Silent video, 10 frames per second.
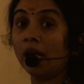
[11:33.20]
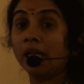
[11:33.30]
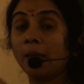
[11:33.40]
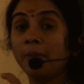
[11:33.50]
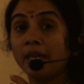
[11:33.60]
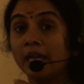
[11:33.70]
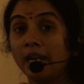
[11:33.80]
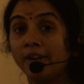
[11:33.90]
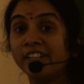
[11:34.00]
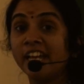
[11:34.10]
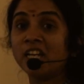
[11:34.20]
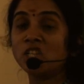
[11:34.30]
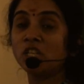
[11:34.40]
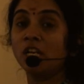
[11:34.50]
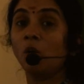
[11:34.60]
A chemical
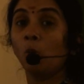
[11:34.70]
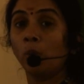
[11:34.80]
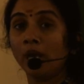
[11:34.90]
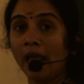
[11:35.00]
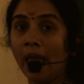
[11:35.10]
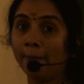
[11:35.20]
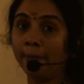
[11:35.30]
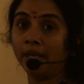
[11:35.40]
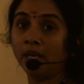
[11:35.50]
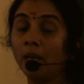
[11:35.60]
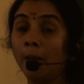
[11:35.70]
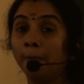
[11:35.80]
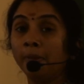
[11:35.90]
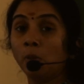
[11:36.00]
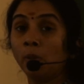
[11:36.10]
reaction will happen
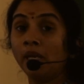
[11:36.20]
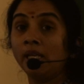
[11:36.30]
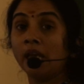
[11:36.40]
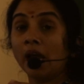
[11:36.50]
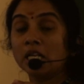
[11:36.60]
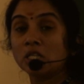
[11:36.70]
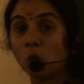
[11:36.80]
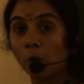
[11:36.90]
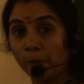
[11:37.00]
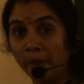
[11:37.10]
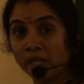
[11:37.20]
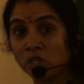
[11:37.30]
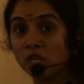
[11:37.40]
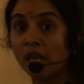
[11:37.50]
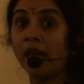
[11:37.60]
between the
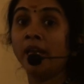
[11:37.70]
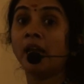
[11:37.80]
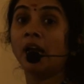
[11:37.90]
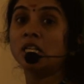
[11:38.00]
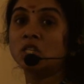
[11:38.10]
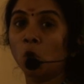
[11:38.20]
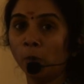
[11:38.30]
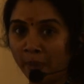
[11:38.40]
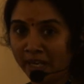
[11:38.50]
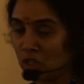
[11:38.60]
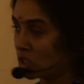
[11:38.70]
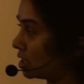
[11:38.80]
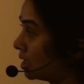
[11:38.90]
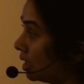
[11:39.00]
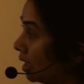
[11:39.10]
adsorbent and
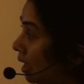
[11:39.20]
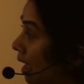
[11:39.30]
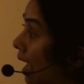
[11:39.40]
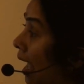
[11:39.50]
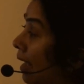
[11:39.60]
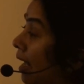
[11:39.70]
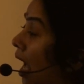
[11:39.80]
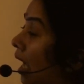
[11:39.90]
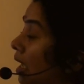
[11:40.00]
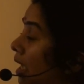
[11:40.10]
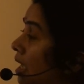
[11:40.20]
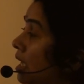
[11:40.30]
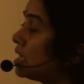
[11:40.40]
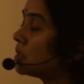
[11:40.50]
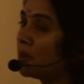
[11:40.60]
adsorbate and
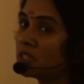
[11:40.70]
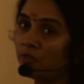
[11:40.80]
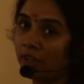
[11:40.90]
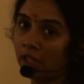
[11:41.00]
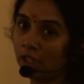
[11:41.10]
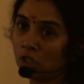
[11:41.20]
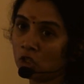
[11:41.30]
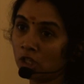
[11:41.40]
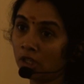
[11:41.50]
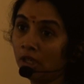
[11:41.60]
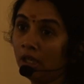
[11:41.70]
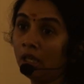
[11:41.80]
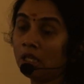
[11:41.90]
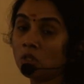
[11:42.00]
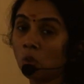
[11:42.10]
highly specific in nature.
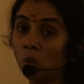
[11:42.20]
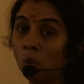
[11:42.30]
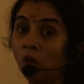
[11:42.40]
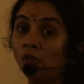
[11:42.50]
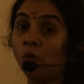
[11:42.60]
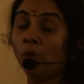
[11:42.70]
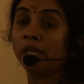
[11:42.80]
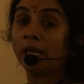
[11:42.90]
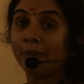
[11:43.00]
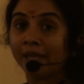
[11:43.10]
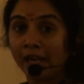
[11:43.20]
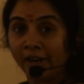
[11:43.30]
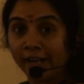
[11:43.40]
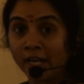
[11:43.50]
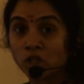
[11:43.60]
So for a chemical
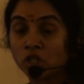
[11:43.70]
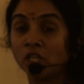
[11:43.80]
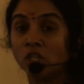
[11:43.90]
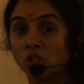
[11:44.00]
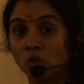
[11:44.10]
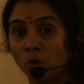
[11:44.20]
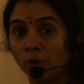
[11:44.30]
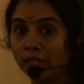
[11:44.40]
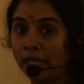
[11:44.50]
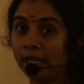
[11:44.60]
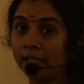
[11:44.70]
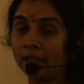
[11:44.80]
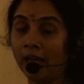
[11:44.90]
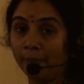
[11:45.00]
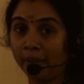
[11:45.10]
reaction to
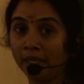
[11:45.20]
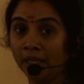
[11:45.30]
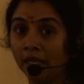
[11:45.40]
happen,